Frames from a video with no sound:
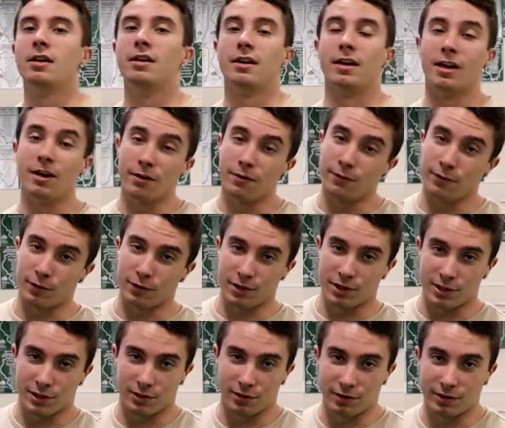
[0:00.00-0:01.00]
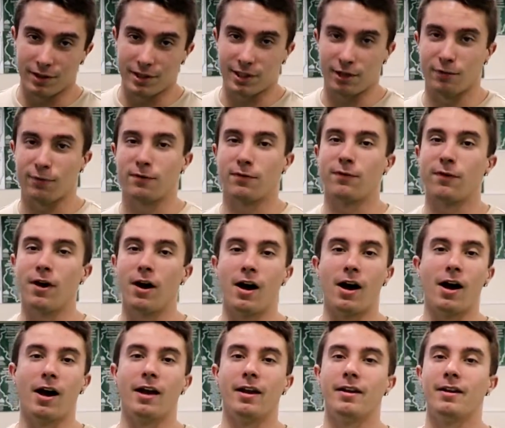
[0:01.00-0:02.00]
If you're just learning the skill for
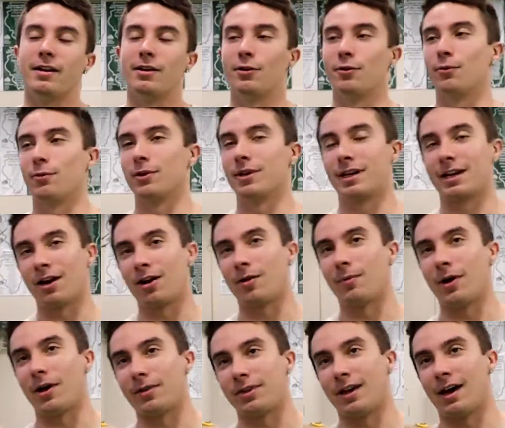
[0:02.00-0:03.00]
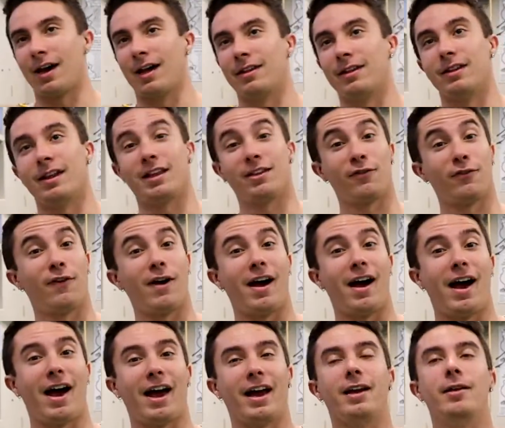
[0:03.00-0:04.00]
fun and you don't really care about that, then that's
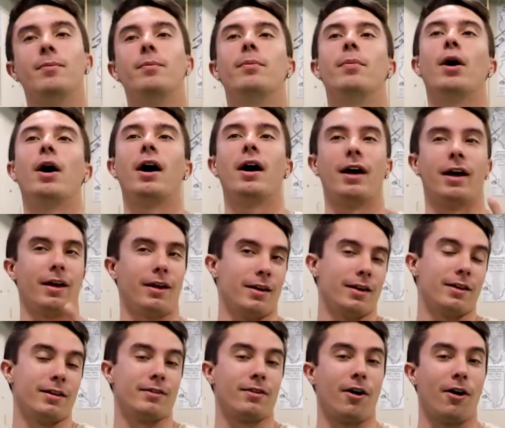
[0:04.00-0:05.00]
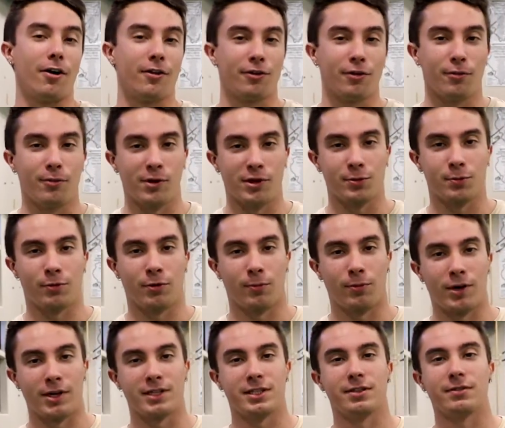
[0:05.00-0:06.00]
fine, but it's also much more
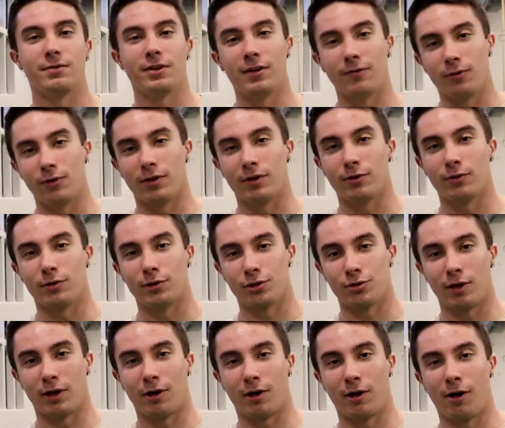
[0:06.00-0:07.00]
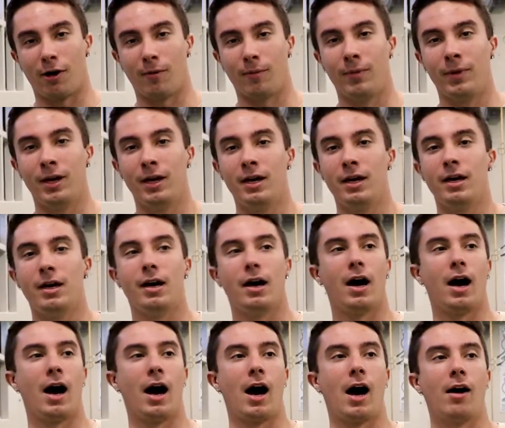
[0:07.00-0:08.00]
impressive if you can do it straight arm.
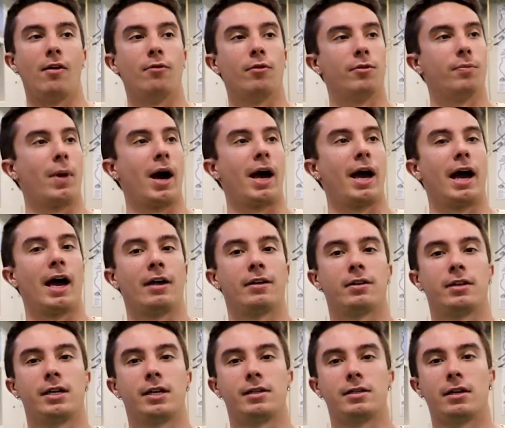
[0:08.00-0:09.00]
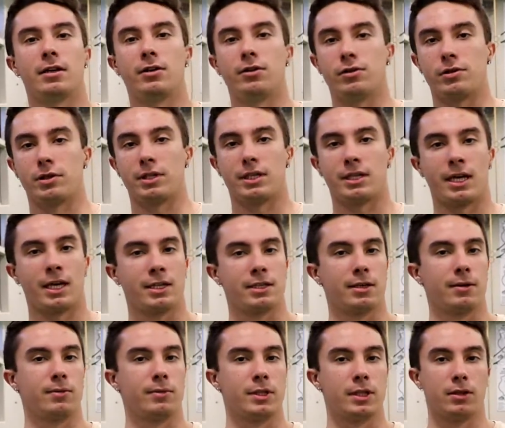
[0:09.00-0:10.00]
With my athletes, it usually takes
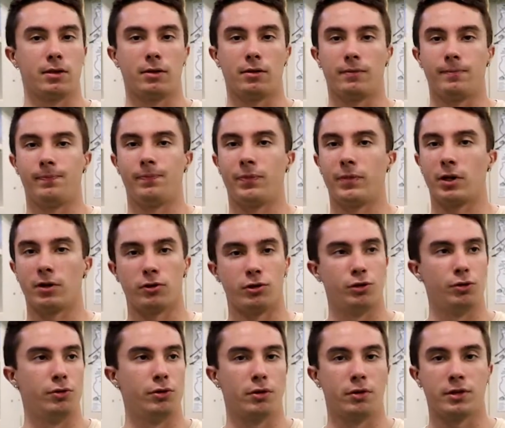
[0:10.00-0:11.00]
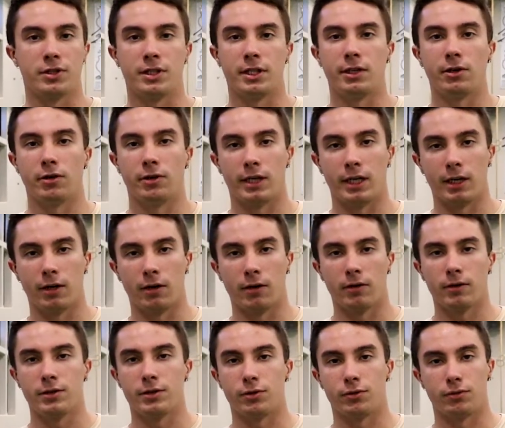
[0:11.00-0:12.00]
them till their junior or senior
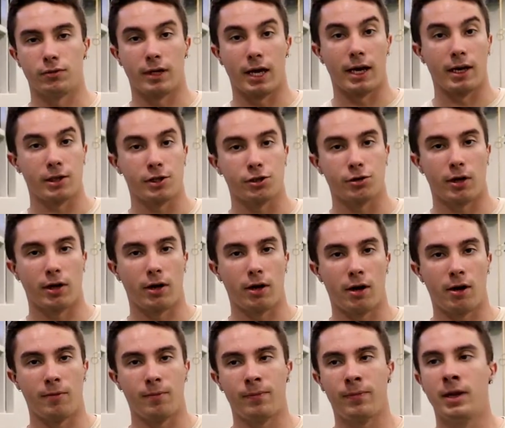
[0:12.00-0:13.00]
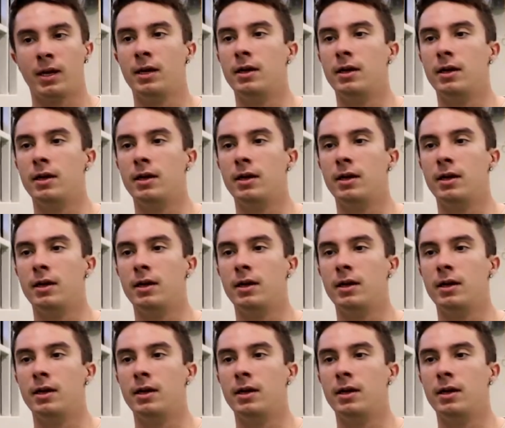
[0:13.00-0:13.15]
year to get it straight arm,